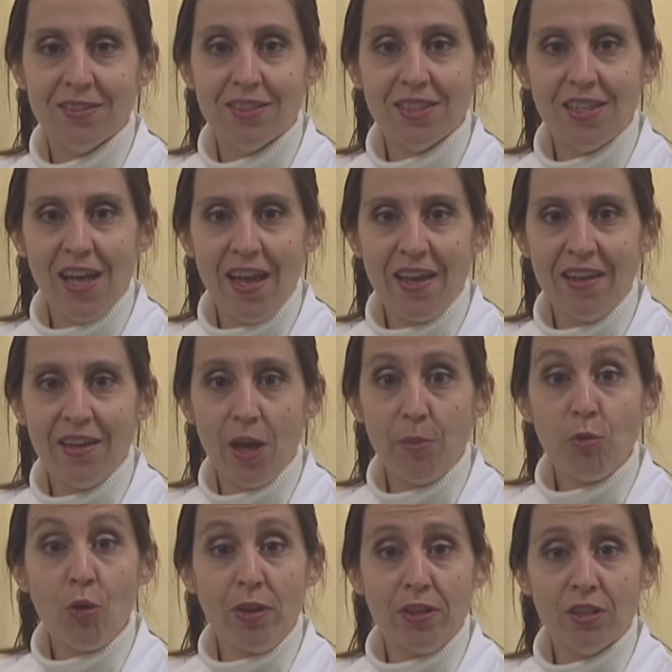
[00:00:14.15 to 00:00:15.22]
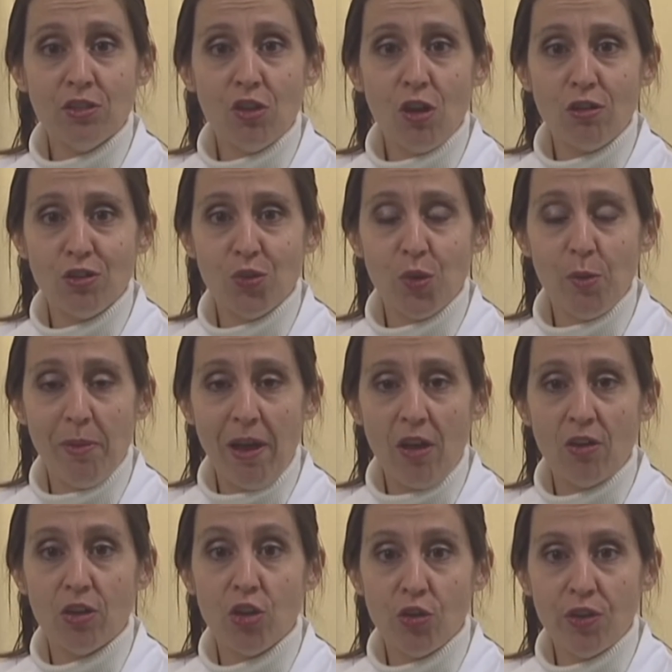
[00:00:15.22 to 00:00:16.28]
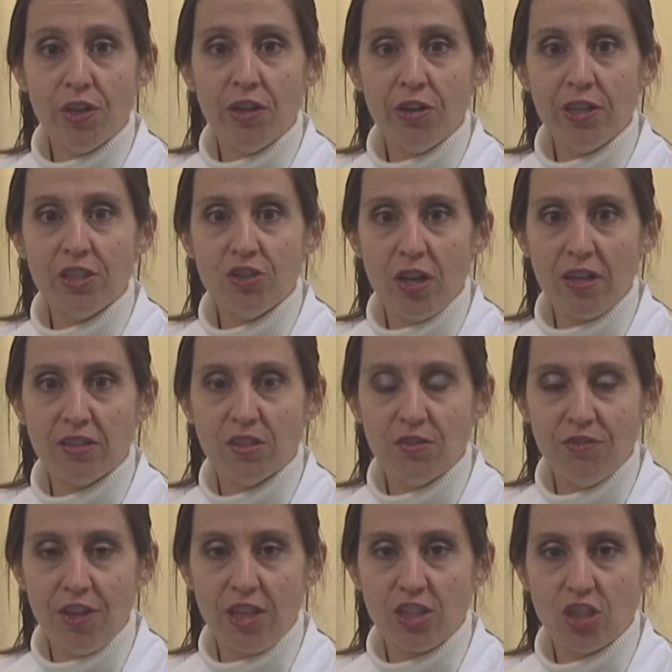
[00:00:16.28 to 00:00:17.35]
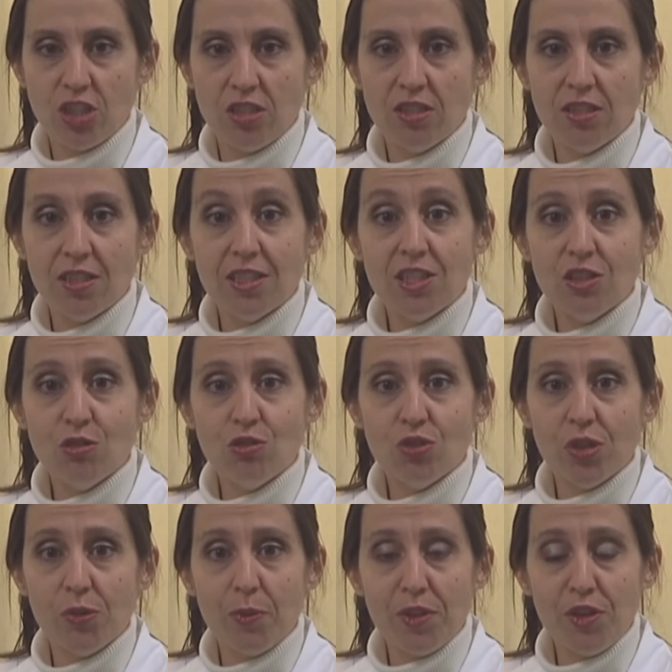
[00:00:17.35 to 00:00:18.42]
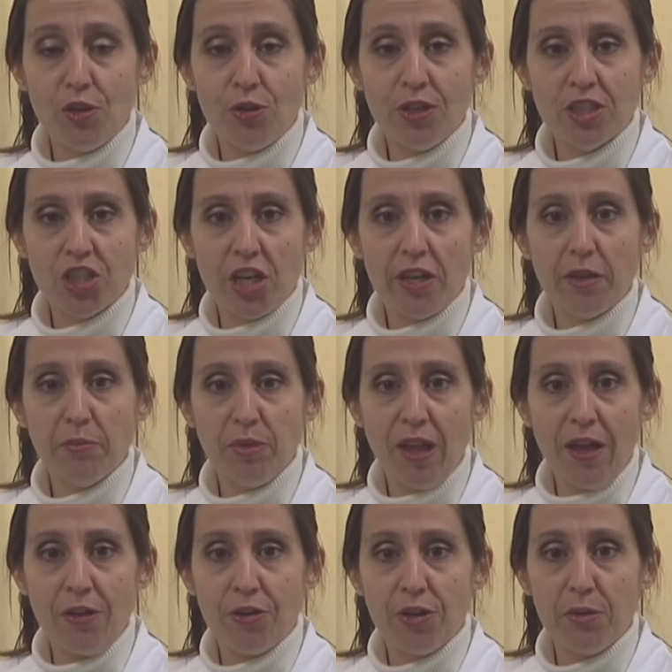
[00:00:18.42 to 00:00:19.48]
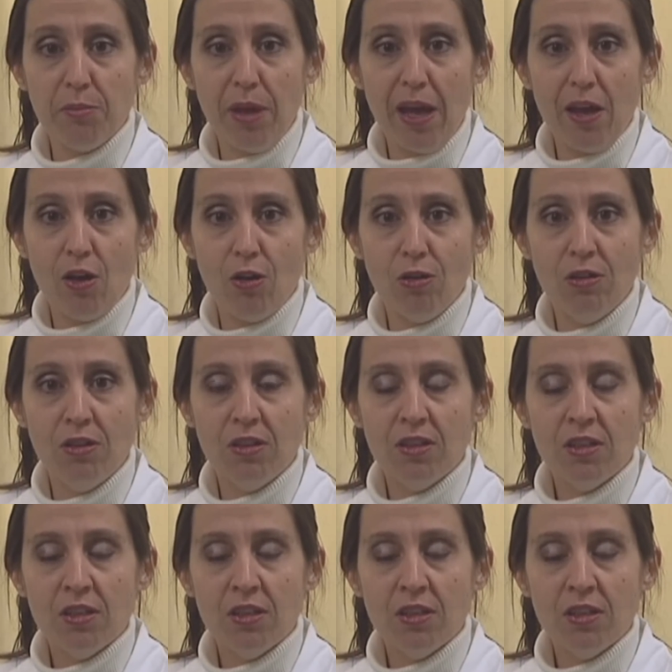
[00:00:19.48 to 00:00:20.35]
Today, I'm going to talk to you about urinary tract infections in children with neurogenic bladder and bowel.